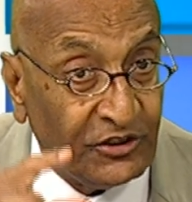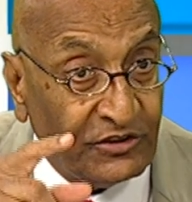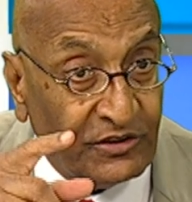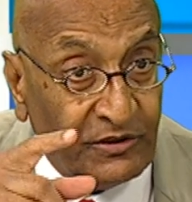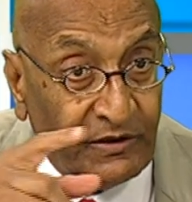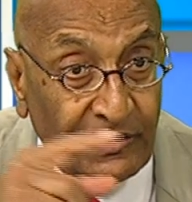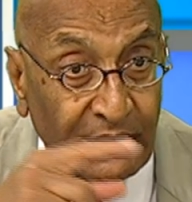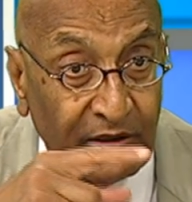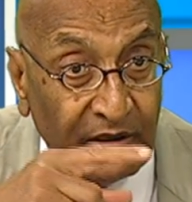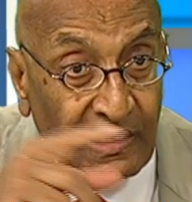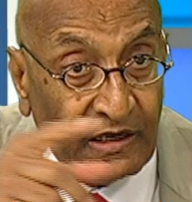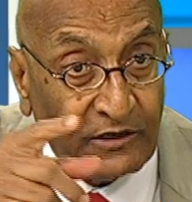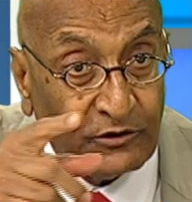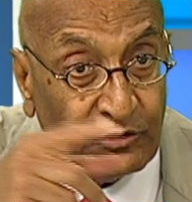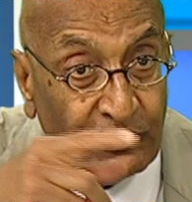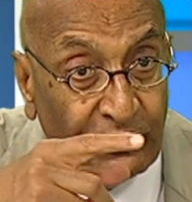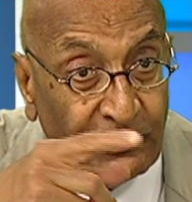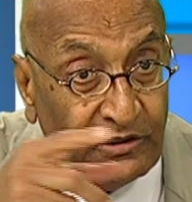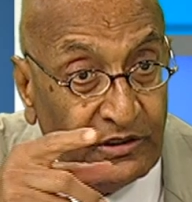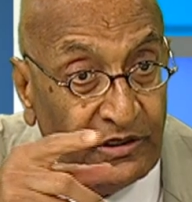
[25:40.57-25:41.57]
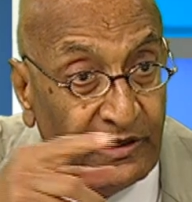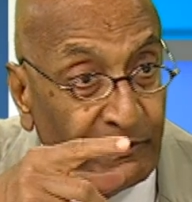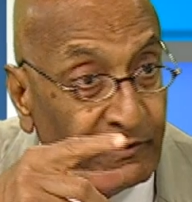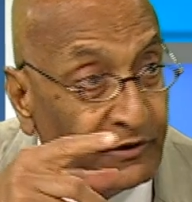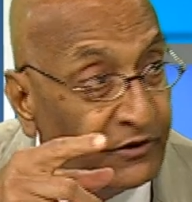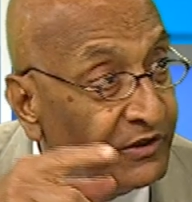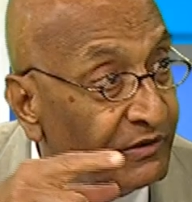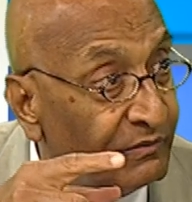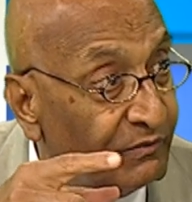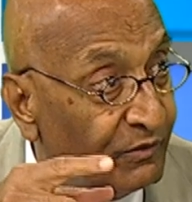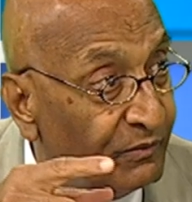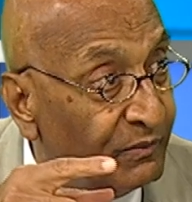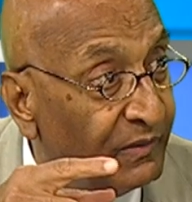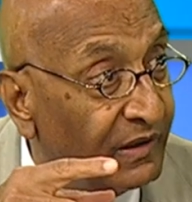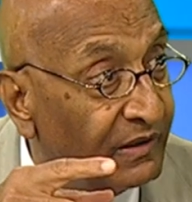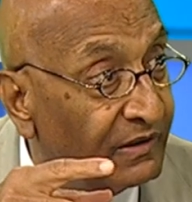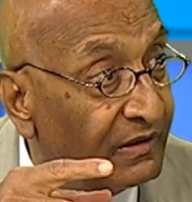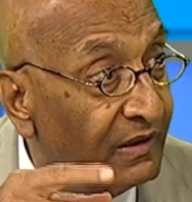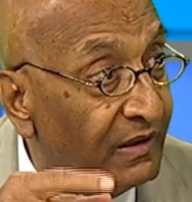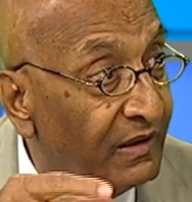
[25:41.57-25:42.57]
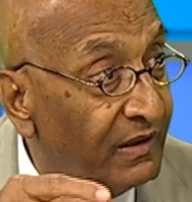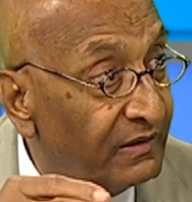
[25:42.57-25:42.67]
is actually the liberation movement